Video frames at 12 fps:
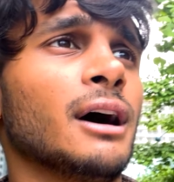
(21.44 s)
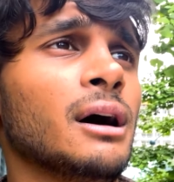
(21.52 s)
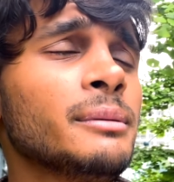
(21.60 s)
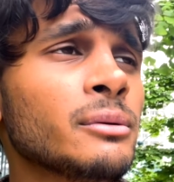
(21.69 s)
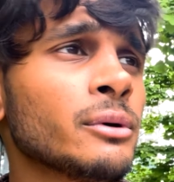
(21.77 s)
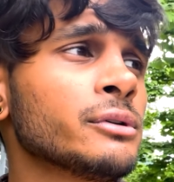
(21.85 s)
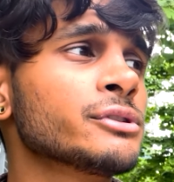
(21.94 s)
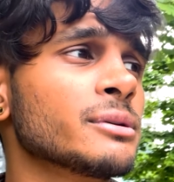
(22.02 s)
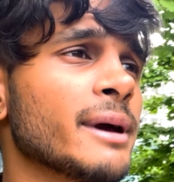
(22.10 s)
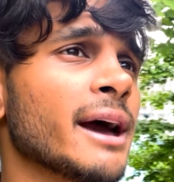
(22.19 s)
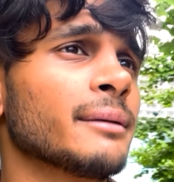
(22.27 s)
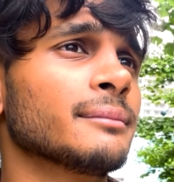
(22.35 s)
I'll be real with you,
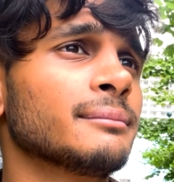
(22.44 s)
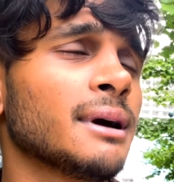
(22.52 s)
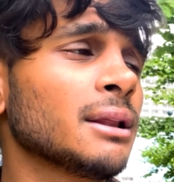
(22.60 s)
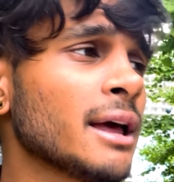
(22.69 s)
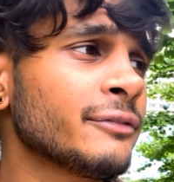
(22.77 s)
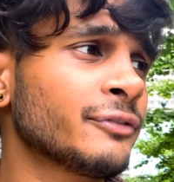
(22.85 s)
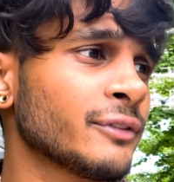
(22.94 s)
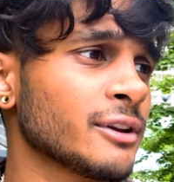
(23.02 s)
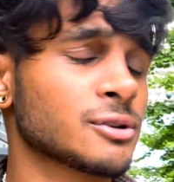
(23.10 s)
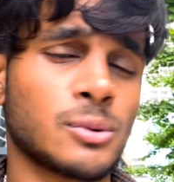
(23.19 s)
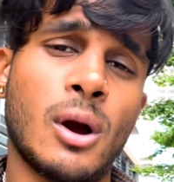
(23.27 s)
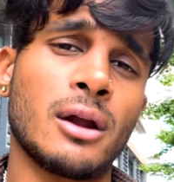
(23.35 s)
man. My life in
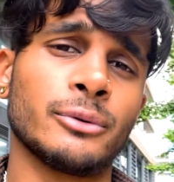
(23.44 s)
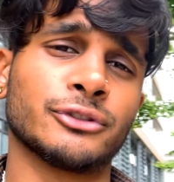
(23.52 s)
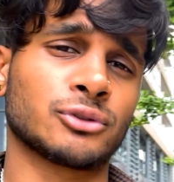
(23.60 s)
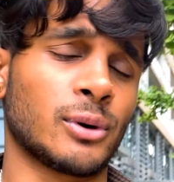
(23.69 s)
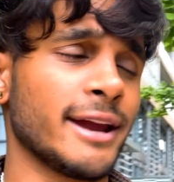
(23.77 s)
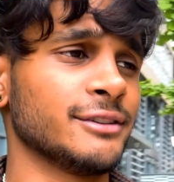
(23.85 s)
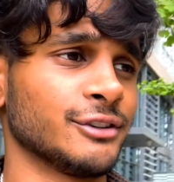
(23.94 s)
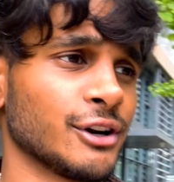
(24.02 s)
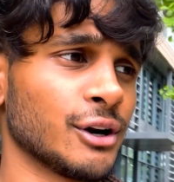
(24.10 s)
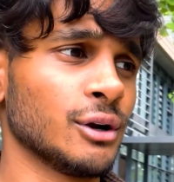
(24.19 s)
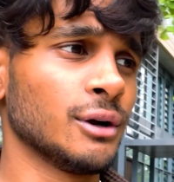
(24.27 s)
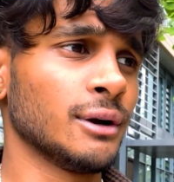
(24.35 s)
Toronto is
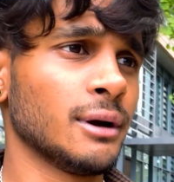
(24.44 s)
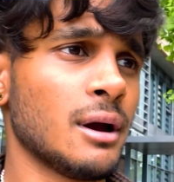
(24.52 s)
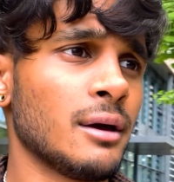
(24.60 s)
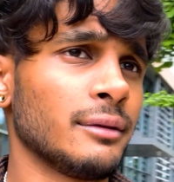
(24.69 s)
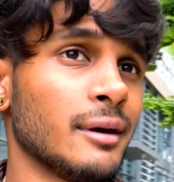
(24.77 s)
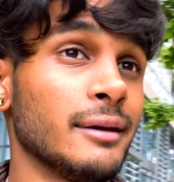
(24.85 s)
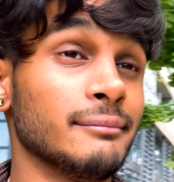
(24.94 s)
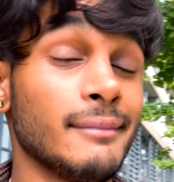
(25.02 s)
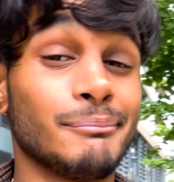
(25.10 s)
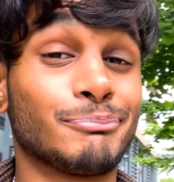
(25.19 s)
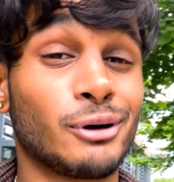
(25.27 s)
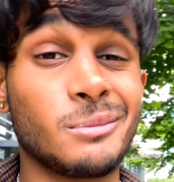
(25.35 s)
crazier than
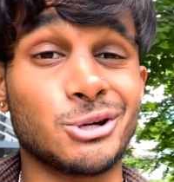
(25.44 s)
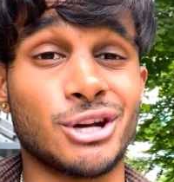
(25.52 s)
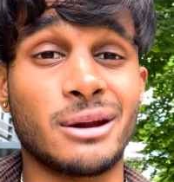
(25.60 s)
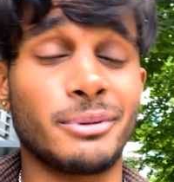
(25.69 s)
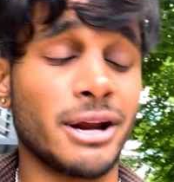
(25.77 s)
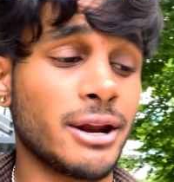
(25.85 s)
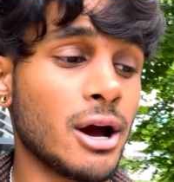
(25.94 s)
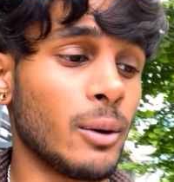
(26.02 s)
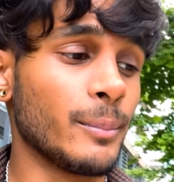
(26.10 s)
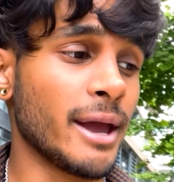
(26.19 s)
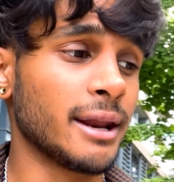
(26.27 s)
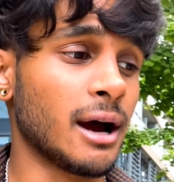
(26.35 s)
pretty much anybody I know.
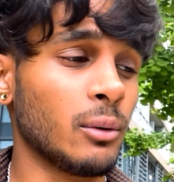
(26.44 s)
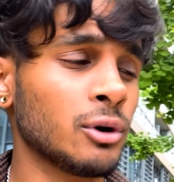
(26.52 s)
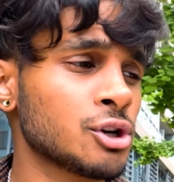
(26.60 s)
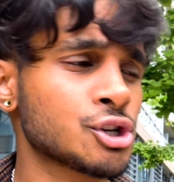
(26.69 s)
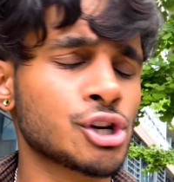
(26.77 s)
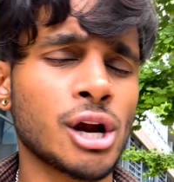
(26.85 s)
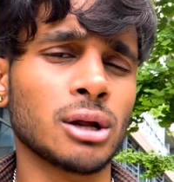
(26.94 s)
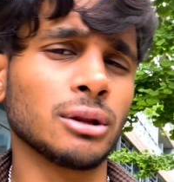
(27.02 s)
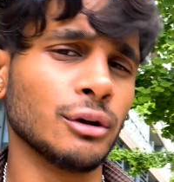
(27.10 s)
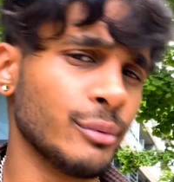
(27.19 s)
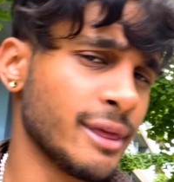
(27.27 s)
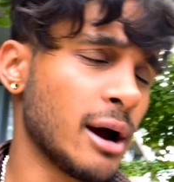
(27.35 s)
And I wanted to share a
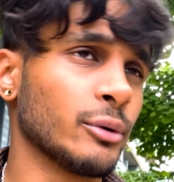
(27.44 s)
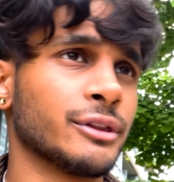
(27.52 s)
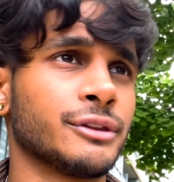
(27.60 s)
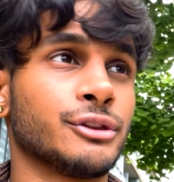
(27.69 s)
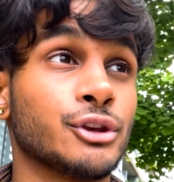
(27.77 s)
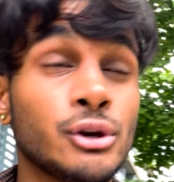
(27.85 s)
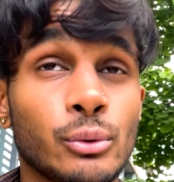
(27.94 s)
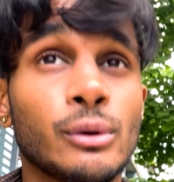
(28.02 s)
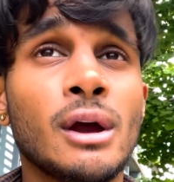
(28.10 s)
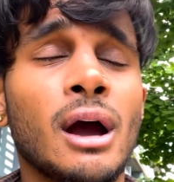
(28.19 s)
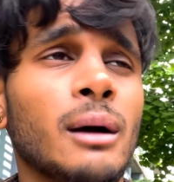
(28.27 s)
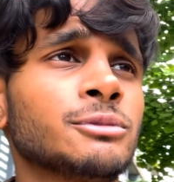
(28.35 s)
little bit of that with you.
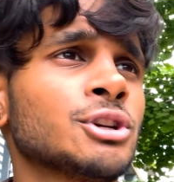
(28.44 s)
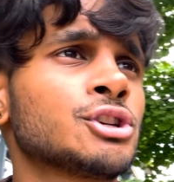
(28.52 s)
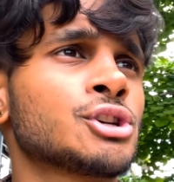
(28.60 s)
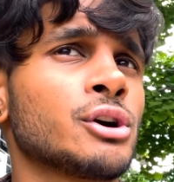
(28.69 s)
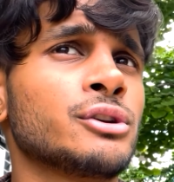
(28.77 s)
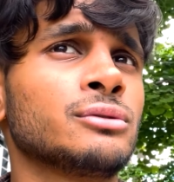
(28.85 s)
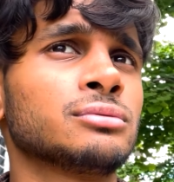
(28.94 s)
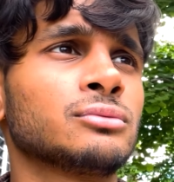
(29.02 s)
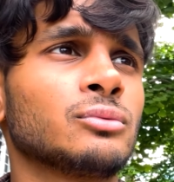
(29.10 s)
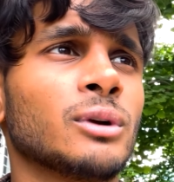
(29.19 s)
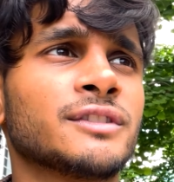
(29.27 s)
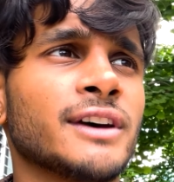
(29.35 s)
I'm just gonna show you
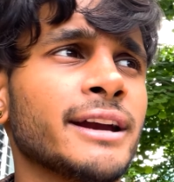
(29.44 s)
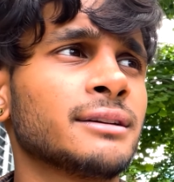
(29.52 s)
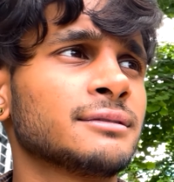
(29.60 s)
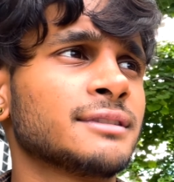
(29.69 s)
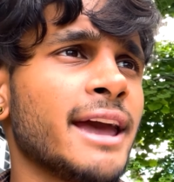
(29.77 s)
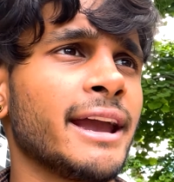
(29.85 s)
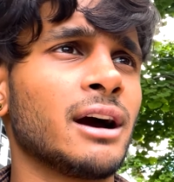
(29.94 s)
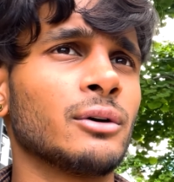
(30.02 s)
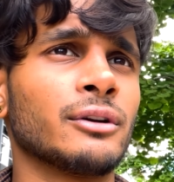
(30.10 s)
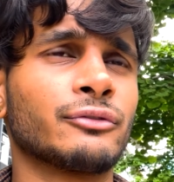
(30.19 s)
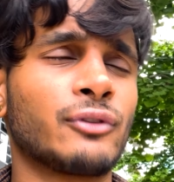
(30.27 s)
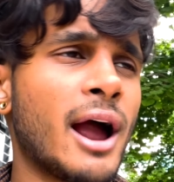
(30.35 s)
what it's like to hang out on
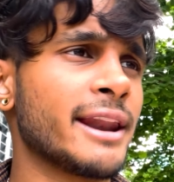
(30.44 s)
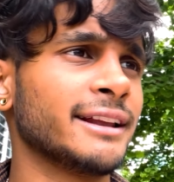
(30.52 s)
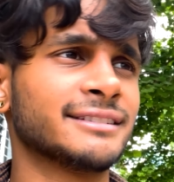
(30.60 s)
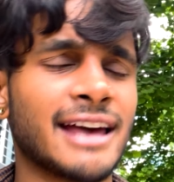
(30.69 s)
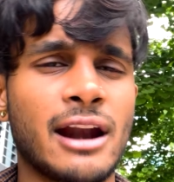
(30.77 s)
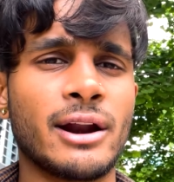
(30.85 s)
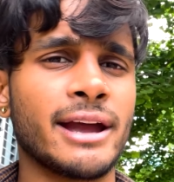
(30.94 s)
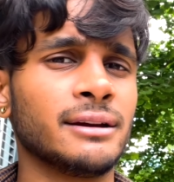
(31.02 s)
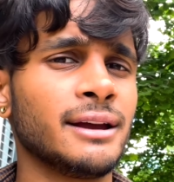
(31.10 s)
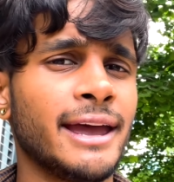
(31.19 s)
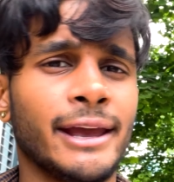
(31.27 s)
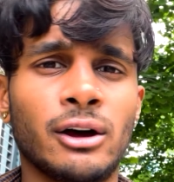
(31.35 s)
a Friday and Saturday,
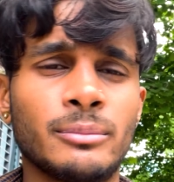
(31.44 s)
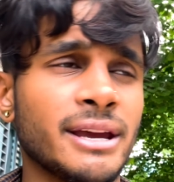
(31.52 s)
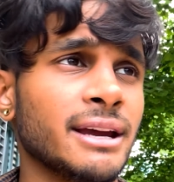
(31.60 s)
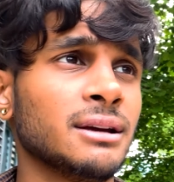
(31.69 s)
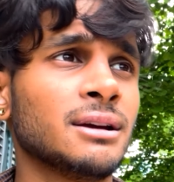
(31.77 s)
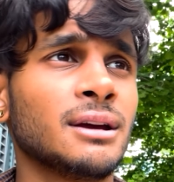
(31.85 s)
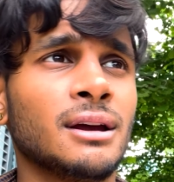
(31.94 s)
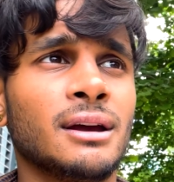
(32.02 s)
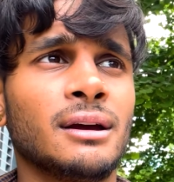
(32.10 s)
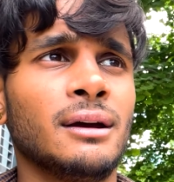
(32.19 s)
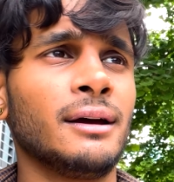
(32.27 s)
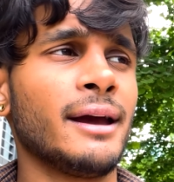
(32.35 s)
hang out with me,
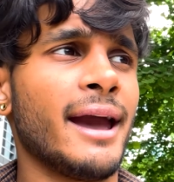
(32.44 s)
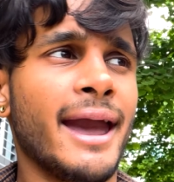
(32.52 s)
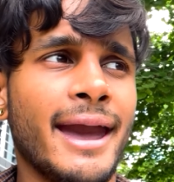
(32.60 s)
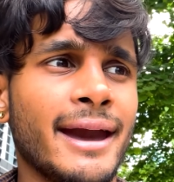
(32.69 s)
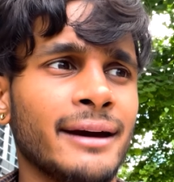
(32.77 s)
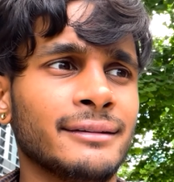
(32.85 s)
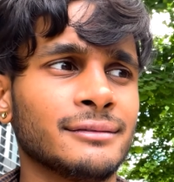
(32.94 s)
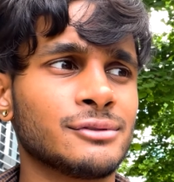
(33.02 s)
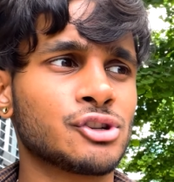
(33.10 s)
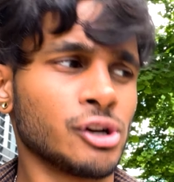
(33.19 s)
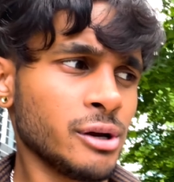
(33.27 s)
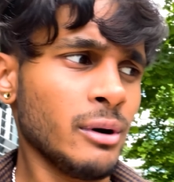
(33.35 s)
and
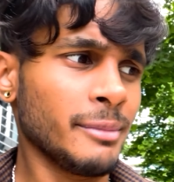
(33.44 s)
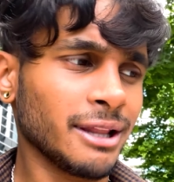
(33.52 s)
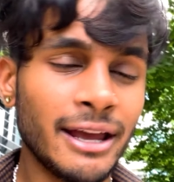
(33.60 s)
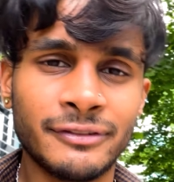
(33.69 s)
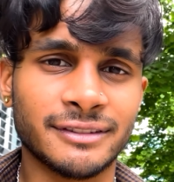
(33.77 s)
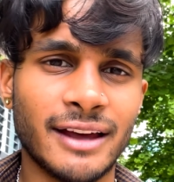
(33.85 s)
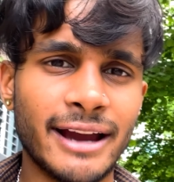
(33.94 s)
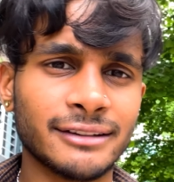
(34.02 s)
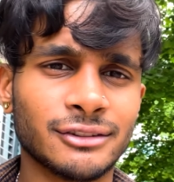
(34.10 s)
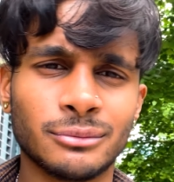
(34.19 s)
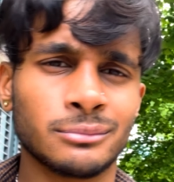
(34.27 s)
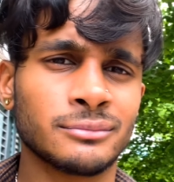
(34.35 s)
show you what my life is like.
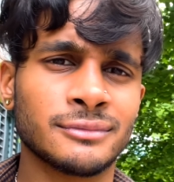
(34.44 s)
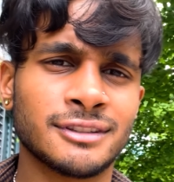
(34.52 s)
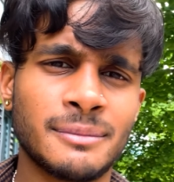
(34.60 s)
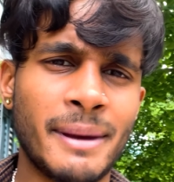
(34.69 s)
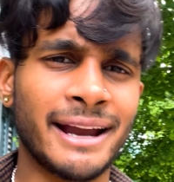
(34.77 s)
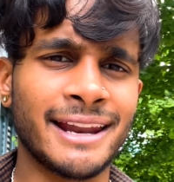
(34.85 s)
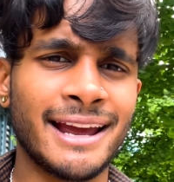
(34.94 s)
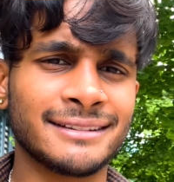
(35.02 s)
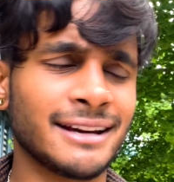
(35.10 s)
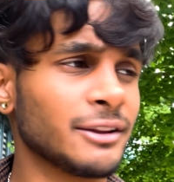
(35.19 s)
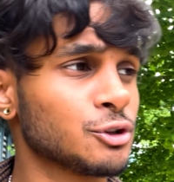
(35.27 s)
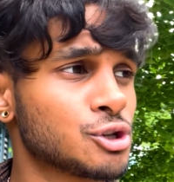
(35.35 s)
So sit back and hang
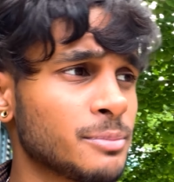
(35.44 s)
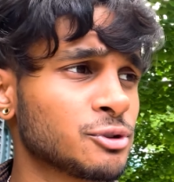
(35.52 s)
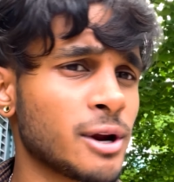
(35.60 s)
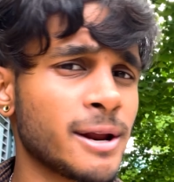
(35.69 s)
tight. Let's jump.